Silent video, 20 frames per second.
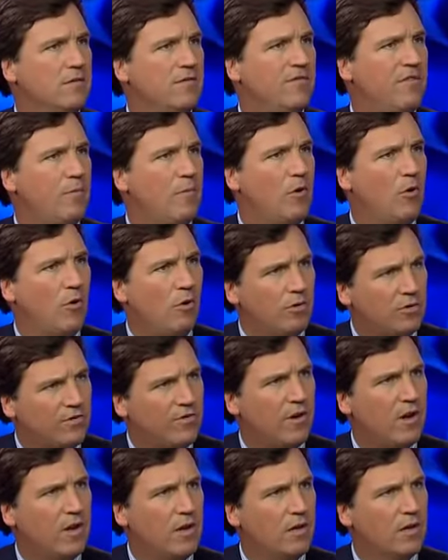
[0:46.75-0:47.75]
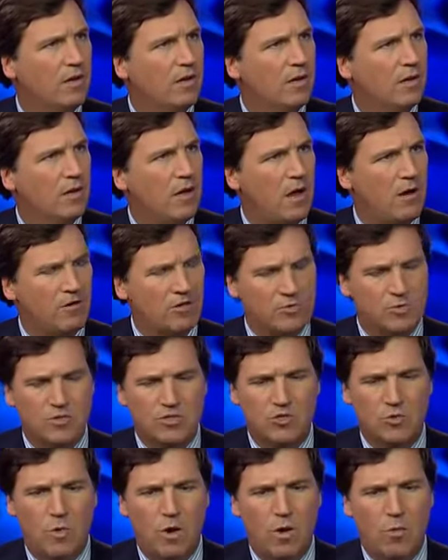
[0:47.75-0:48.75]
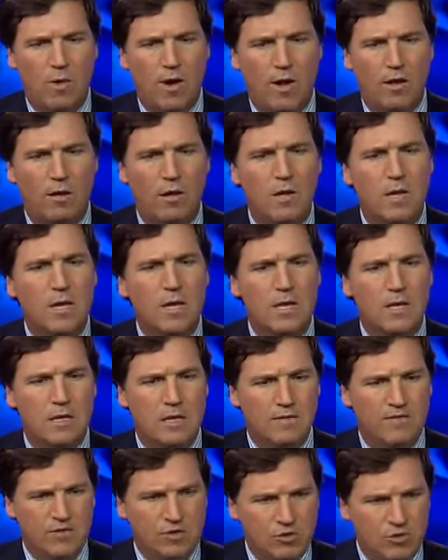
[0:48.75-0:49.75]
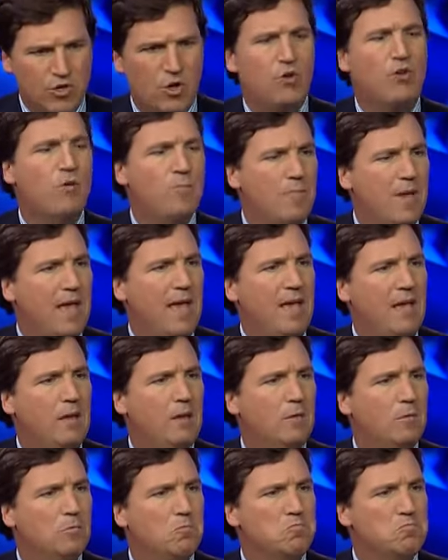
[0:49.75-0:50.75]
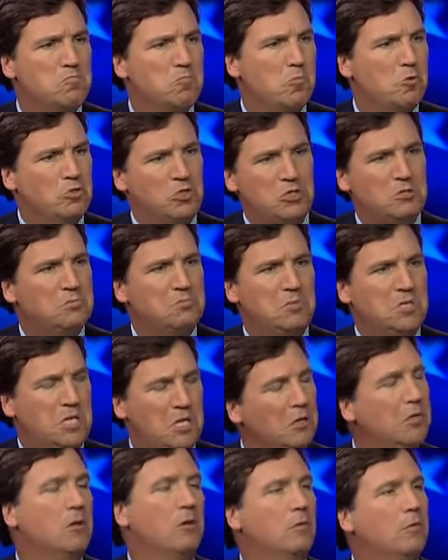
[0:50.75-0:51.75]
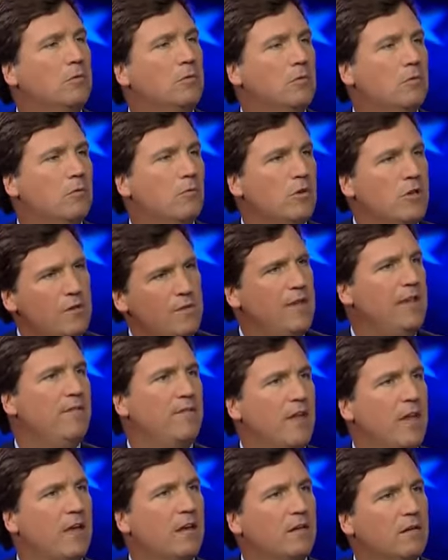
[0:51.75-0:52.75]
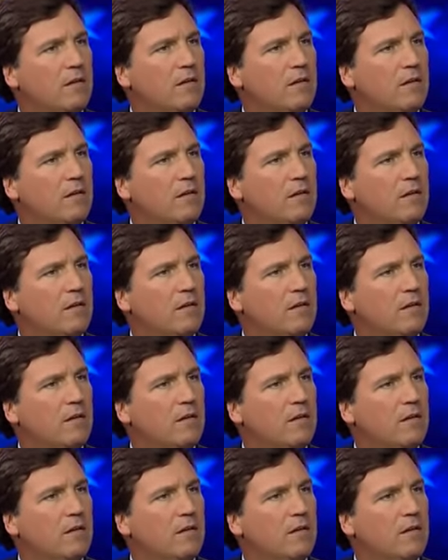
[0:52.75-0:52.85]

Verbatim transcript: from our old friend, Congressman Swalwell. If you don't obey, we'll just kill you. What do you think of that?